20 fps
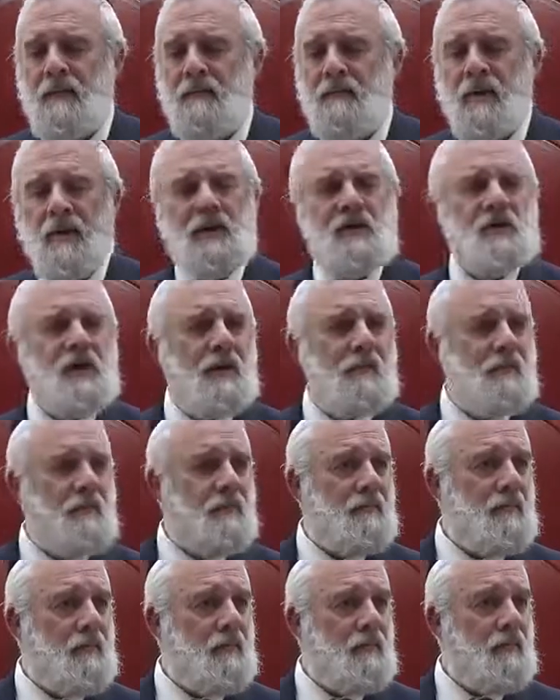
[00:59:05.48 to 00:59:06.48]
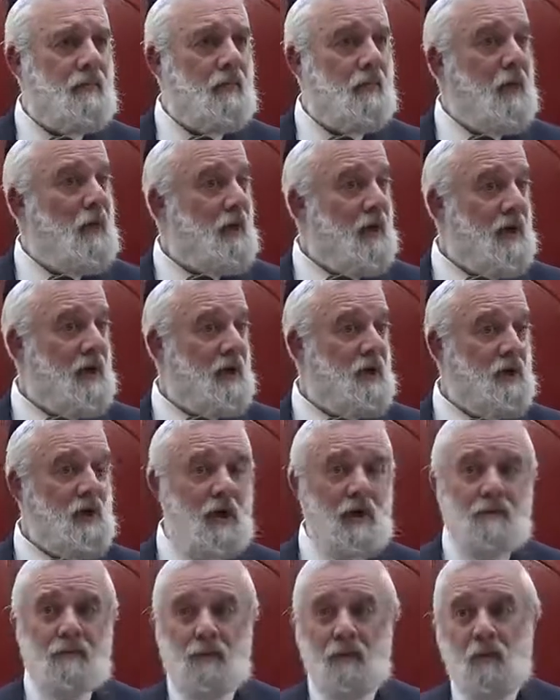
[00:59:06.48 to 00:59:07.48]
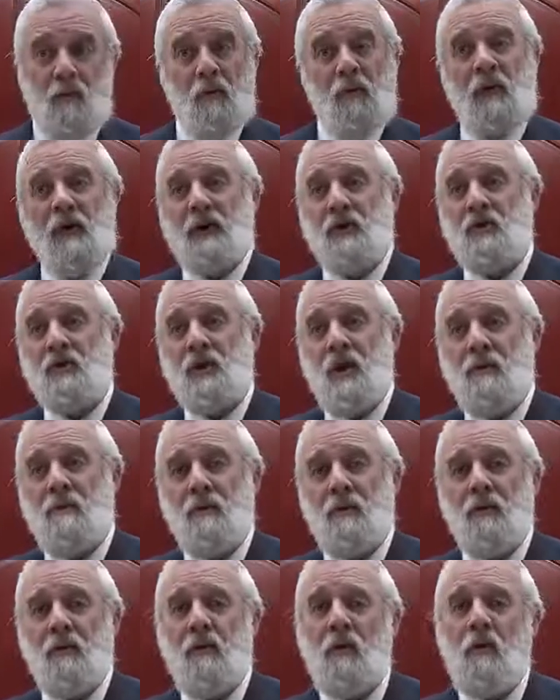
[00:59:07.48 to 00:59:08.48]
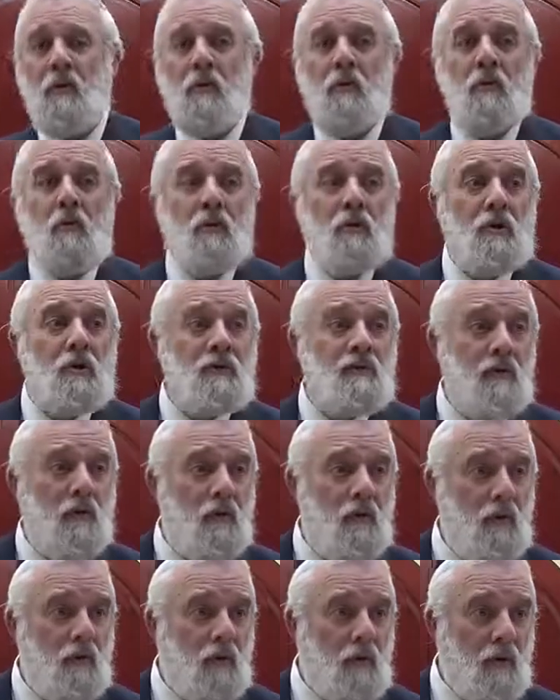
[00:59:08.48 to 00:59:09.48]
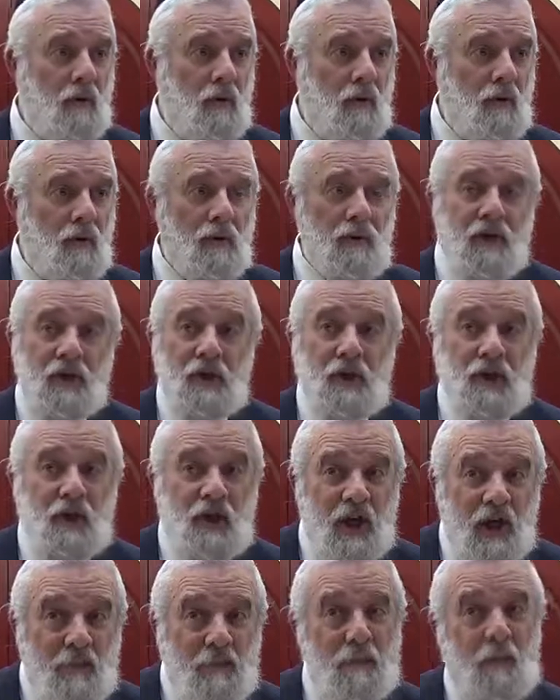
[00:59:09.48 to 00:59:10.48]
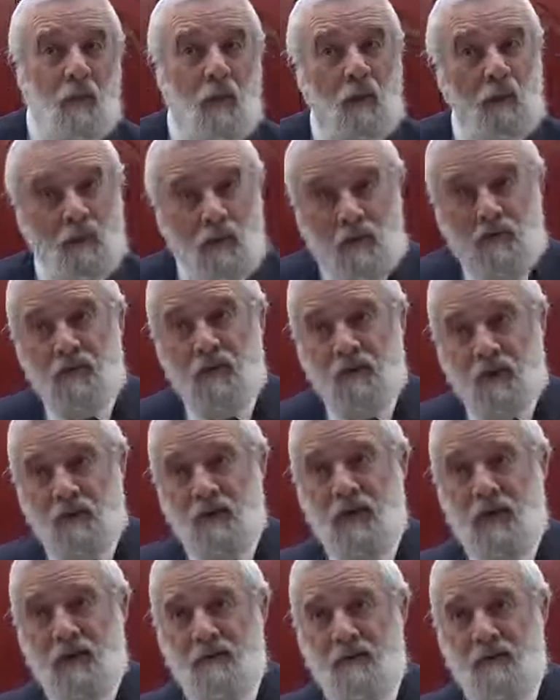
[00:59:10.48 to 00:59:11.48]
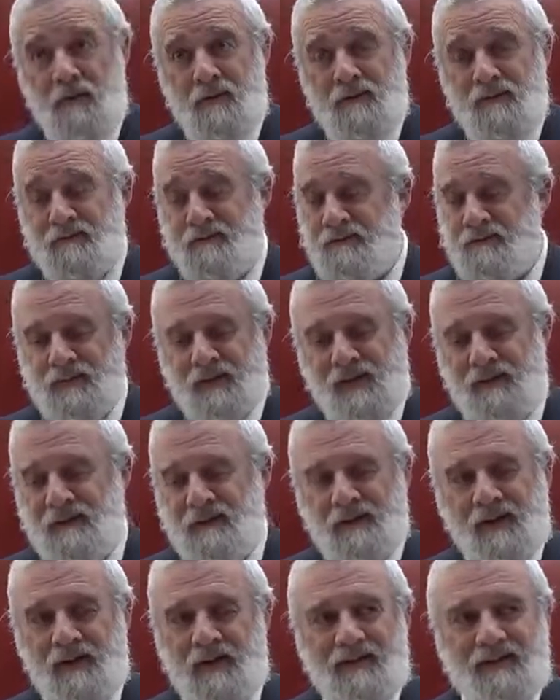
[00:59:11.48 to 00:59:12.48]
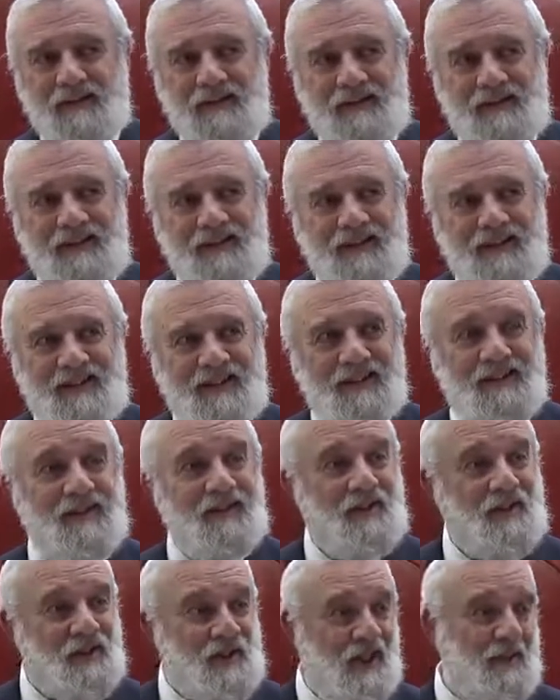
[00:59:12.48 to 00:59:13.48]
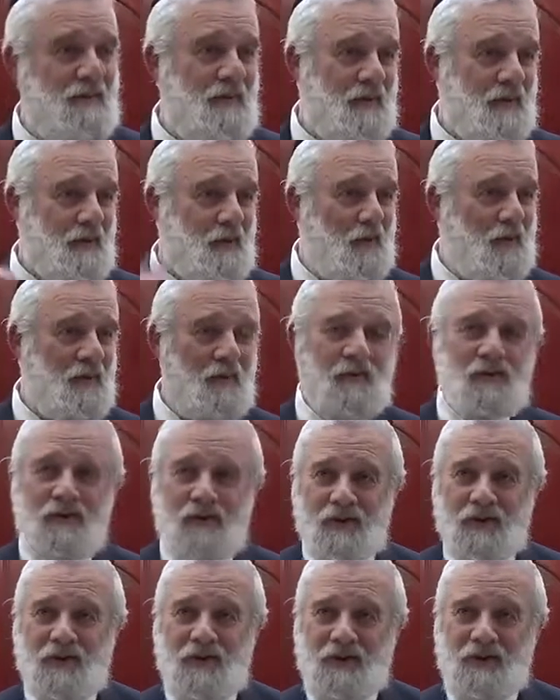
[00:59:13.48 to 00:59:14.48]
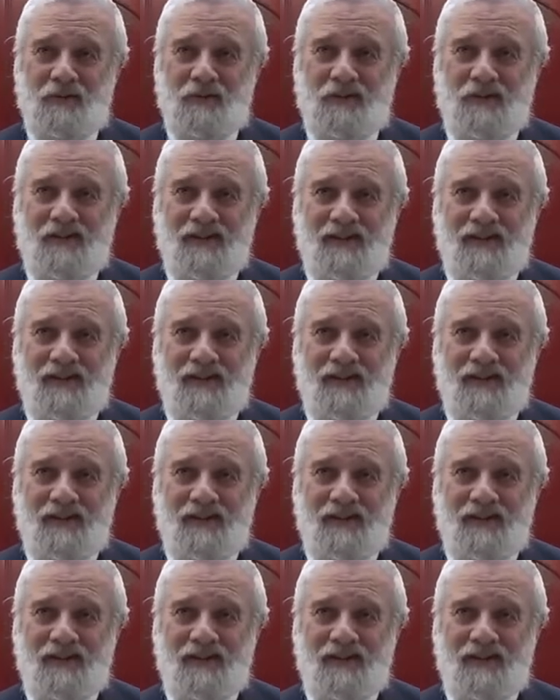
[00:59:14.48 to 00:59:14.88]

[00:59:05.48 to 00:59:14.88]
But Hashem, we're like a sheep and you're like a shepherd. Who looks for who? The sheep will look for the shepherd? No. The shepherd will look for the sheep.